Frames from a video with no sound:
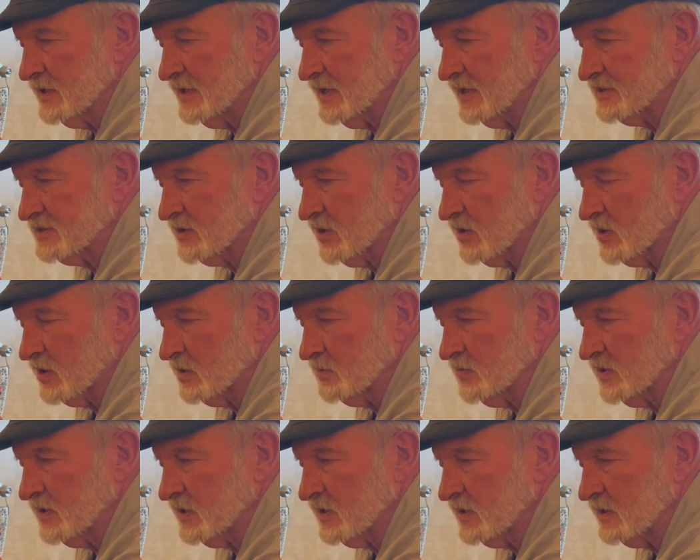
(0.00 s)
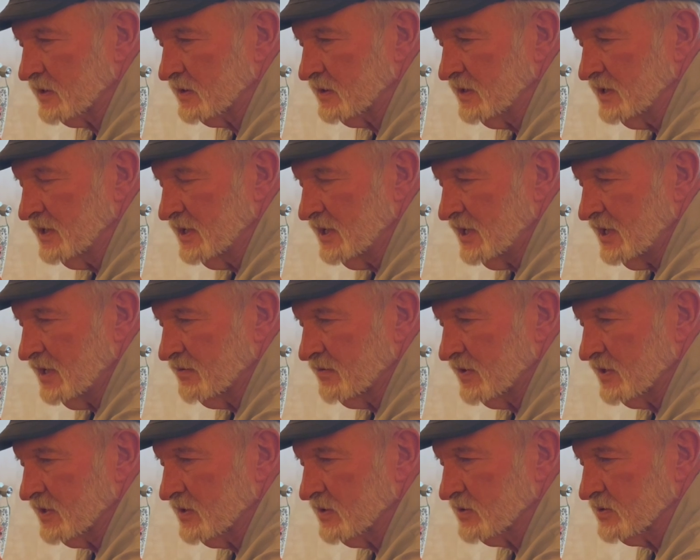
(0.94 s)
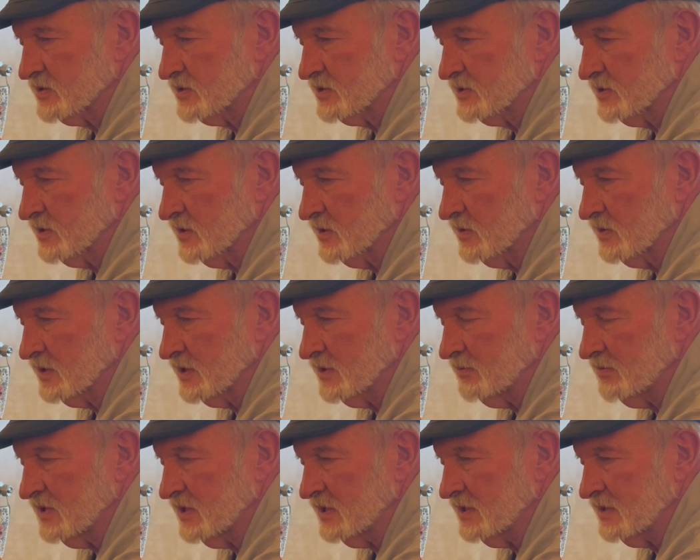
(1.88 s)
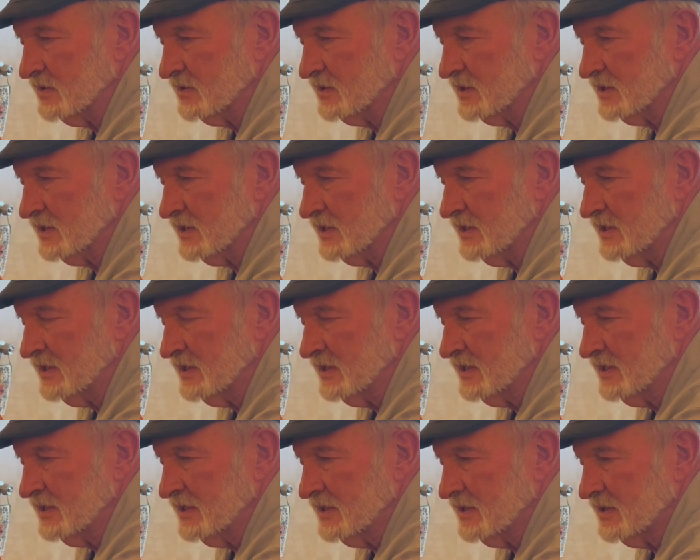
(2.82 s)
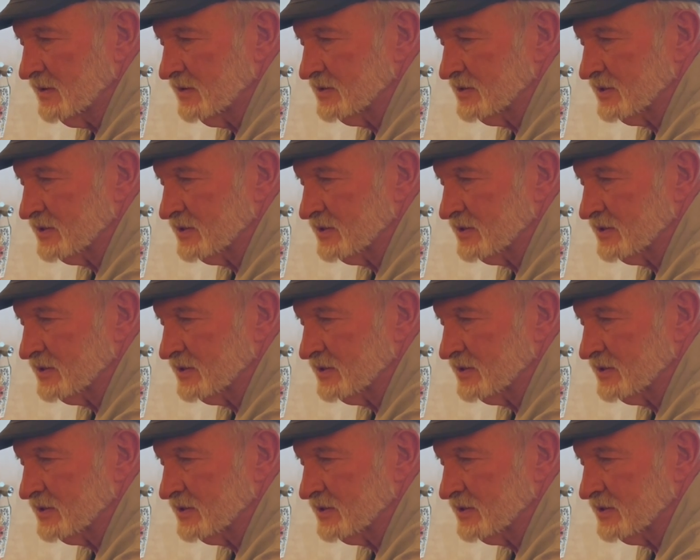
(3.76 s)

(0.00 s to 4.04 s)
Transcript: as a hard barrier. If I go slowly medially, there's a